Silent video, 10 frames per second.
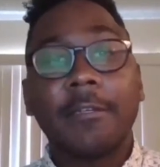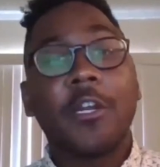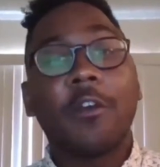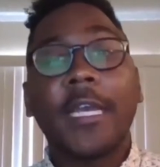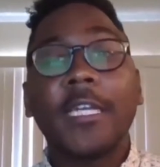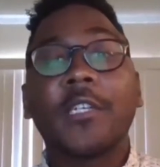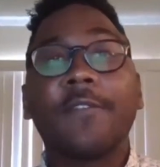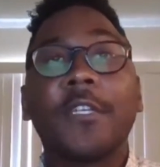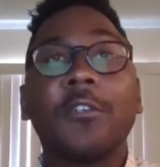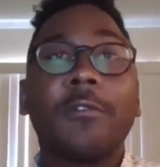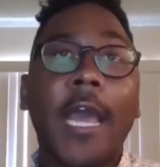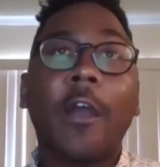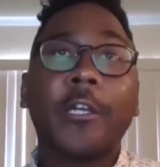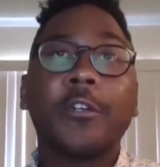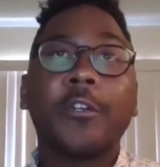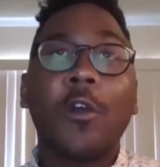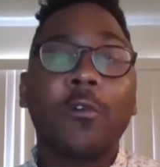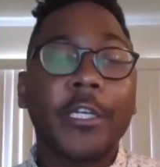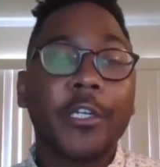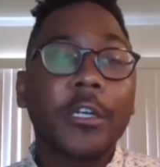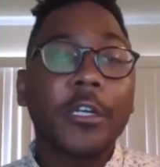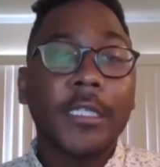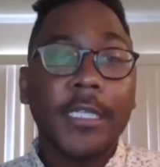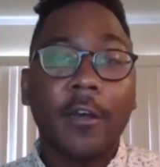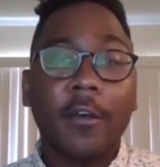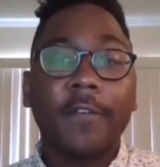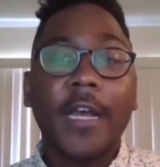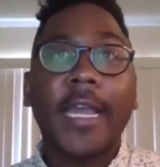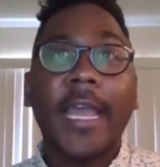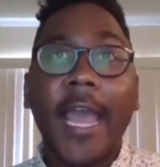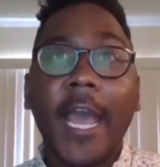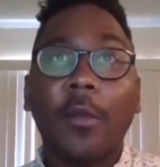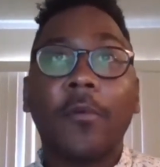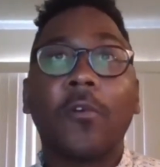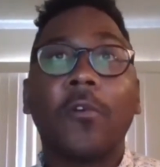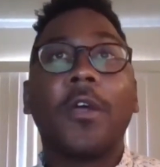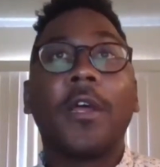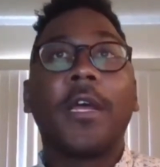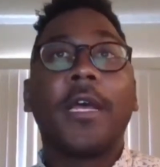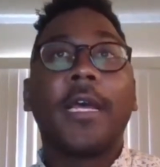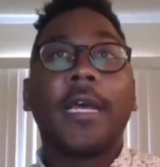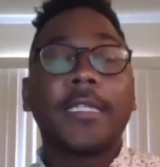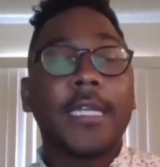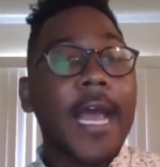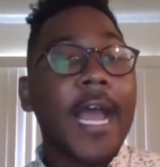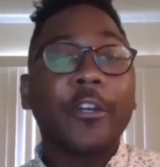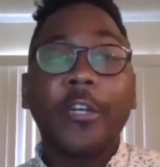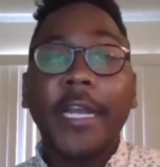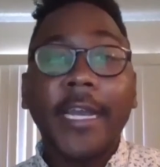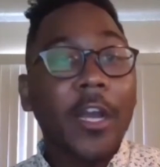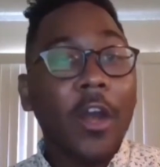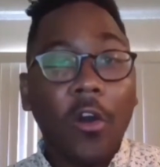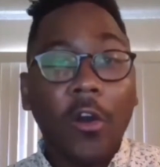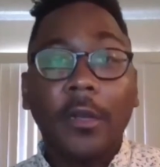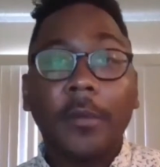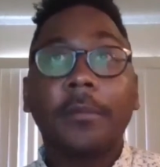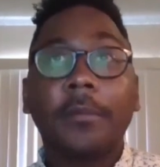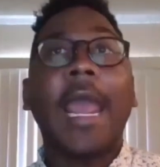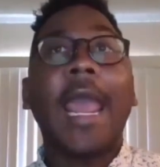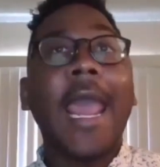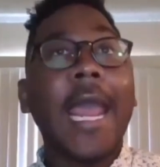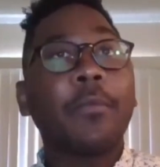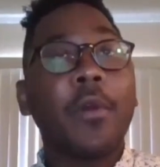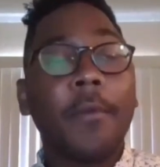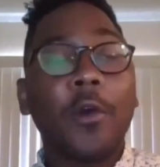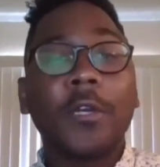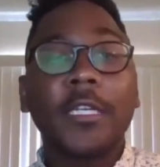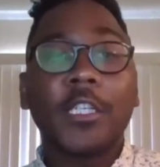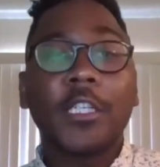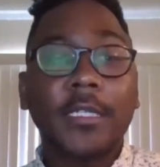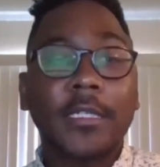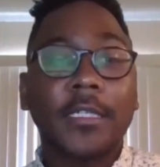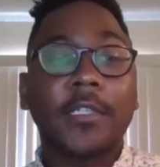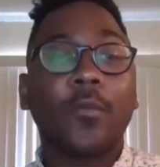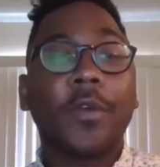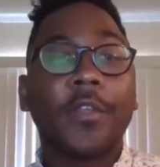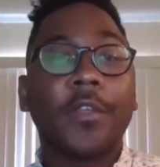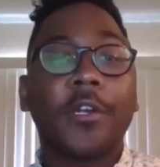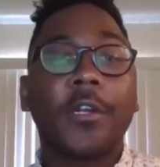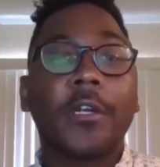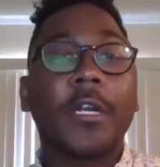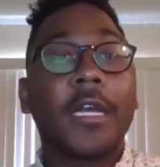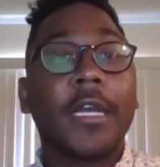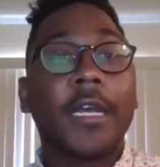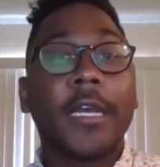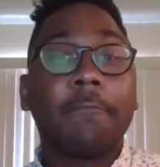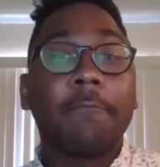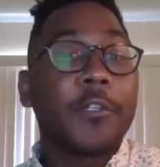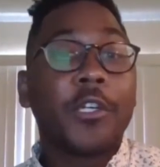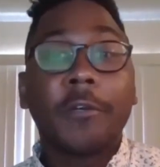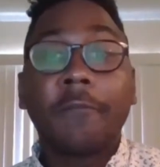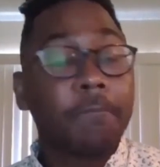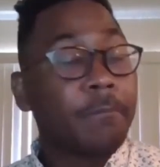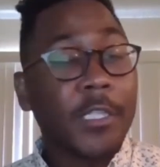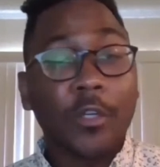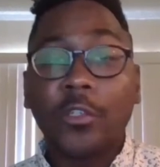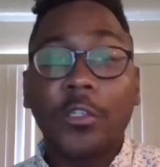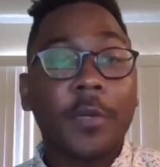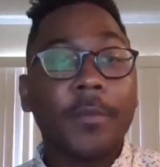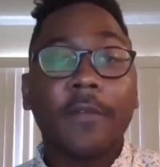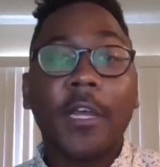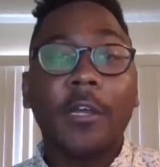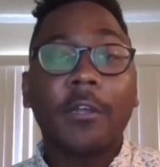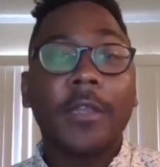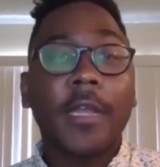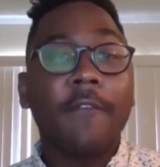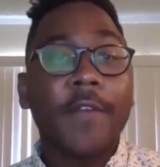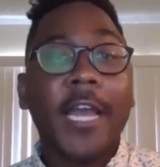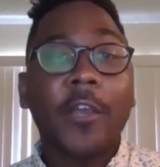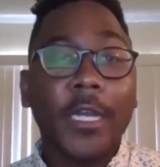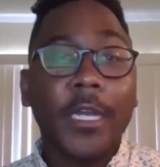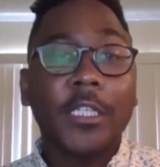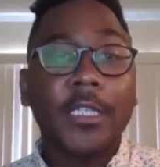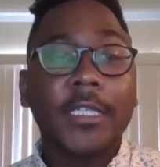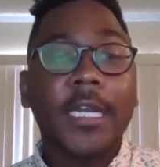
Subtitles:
each of you how you're holding yourself accountable to not creating harm and promoting justice with your social determinants of health evaluation.